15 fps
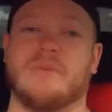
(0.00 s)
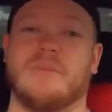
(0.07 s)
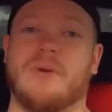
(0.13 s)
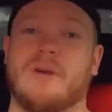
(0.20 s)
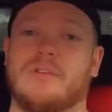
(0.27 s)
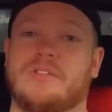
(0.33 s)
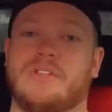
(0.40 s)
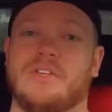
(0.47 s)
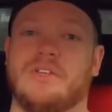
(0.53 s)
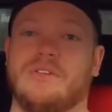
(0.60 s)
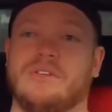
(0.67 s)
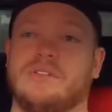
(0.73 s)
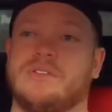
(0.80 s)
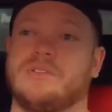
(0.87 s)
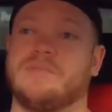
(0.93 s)
and remote
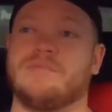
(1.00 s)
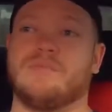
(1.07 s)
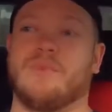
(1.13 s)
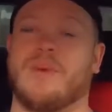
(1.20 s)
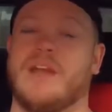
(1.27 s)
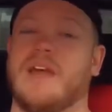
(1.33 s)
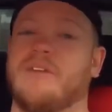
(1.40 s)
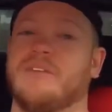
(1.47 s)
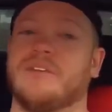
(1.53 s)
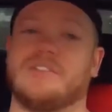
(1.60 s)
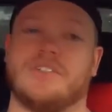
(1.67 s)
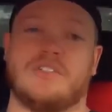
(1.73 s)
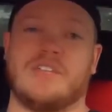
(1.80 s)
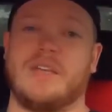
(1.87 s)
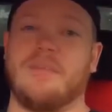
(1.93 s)
tunes whenever,
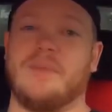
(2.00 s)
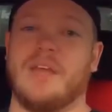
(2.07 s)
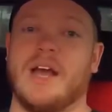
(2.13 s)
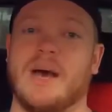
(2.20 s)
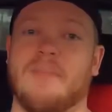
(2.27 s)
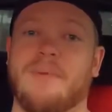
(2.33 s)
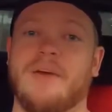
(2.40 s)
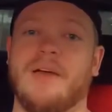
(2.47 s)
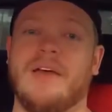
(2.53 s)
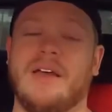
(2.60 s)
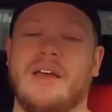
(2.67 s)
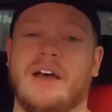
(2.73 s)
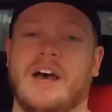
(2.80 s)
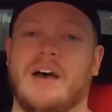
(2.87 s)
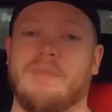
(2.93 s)
just hit me up.
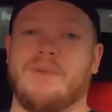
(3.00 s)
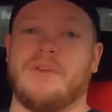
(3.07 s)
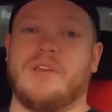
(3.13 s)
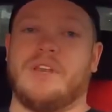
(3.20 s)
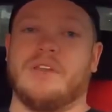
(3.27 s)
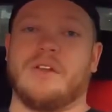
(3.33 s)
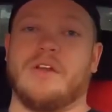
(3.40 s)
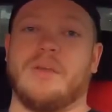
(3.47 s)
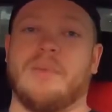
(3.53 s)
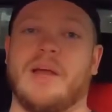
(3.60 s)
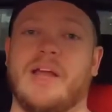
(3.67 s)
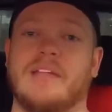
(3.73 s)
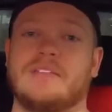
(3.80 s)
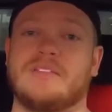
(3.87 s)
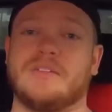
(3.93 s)
You can either go to
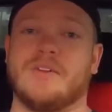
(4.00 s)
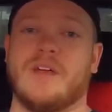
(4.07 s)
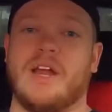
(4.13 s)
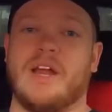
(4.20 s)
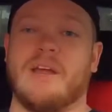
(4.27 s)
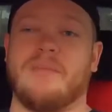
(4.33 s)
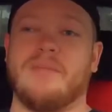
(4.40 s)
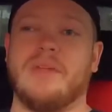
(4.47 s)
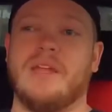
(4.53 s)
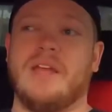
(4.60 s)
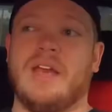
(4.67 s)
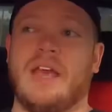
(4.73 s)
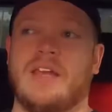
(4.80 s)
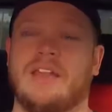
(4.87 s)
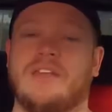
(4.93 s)
my Instagram,
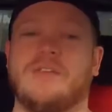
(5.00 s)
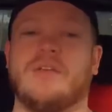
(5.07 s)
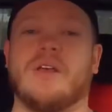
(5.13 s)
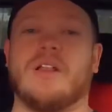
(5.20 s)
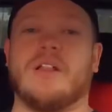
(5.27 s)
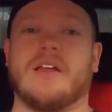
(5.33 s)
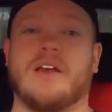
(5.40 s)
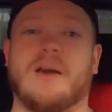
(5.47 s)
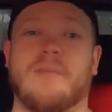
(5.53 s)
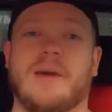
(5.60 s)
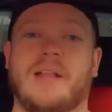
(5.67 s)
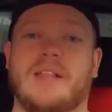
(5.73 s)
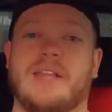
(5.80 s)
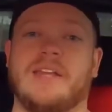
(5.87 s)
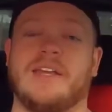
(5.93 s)
and then you can click on
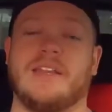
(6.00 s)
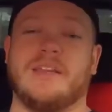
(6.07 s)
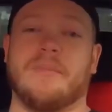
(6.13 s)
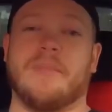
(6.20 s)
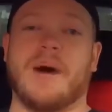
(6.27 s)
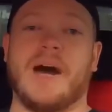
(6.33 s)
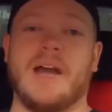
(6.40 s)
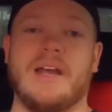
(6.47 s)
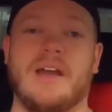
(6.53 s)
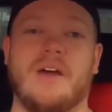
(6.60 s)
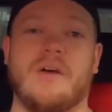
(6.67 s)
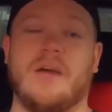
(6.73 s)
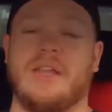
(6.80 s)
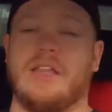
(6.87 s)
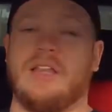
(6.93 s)
my link in the
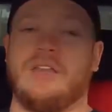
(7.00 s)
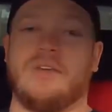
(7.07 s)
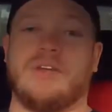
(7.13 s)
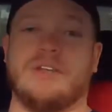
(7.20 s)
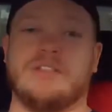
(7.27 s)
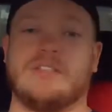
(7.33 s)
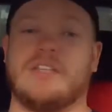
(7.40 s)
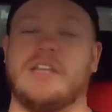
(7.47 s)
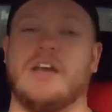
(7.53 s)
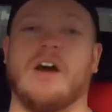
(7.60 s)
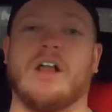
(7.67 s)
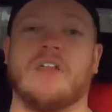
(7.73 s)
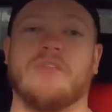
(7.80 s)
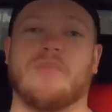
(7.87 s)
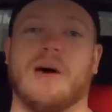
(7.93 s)
bio, and then you can see
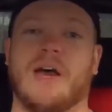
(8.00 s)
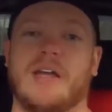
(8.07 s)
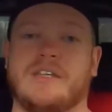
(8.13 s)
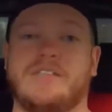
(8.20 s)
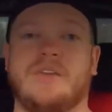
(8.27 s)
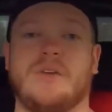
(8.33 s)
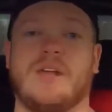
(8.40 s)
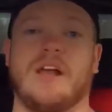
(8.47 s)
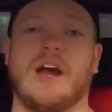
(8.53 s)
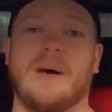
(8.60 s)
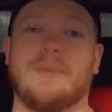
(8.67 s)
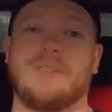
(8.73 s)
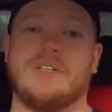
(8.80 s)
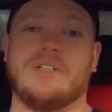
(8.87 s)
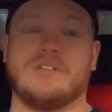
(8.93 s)
all of my tuning
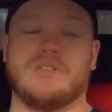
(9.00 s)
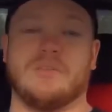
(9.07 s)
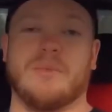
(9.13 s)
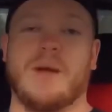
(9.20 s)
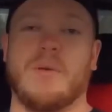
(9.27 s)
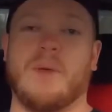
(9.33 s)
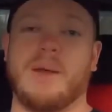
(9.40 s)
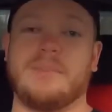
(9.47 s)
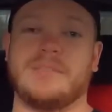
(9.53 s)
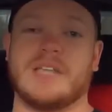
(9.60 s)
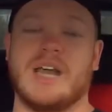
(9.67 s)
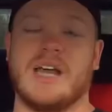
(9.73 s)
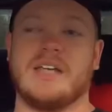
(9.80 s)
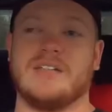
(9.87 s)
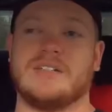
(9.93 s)
options through my
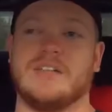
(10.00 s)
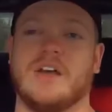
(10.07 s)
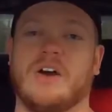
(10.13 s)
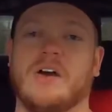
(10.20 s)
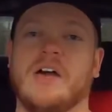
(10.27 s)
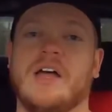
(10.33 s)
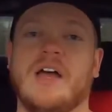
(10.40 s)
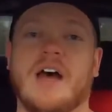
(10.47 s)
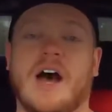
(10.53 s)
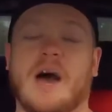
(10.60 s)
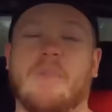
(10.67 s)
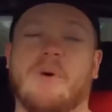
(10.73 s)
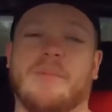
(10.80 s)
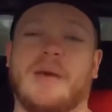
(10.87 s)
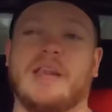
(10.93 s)
website. So
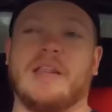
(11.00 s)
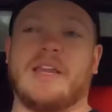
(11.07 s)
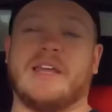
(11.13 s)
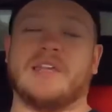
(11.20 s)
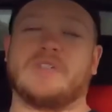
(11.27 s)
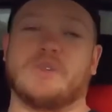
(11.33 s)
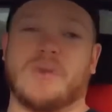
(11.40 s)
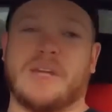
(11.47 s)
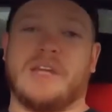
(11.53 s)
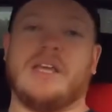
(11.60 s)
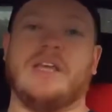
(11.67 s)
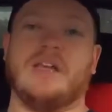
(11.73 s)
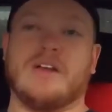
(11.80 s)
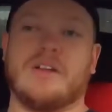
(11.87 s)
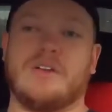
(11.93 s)
I'll put my link tree
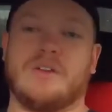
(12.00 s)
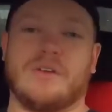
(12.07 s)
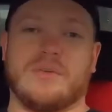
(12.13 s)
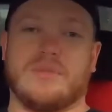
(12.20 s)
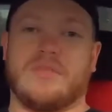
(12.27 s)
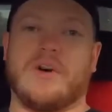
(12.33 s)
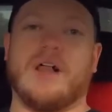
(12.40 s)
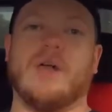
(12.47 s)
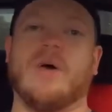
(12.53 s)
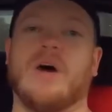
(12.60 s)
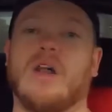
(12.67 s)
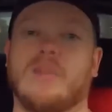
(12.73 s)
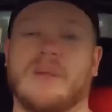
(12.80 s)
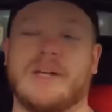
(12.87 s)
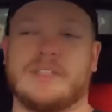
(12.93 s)
here. You can follow
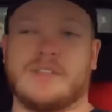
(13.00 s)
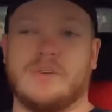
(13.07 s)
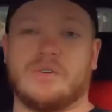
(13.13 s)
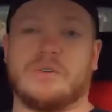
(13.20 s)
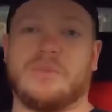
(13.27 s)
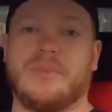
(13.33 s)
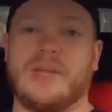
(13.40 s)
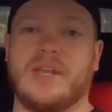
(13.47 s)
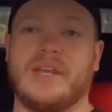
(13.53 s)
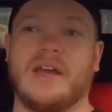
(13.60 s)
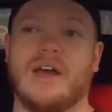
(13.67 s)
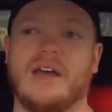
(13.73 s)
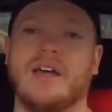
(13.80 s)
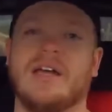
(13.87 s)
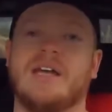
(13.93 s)
all my social
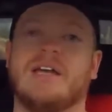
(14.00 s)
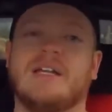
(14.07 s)
media.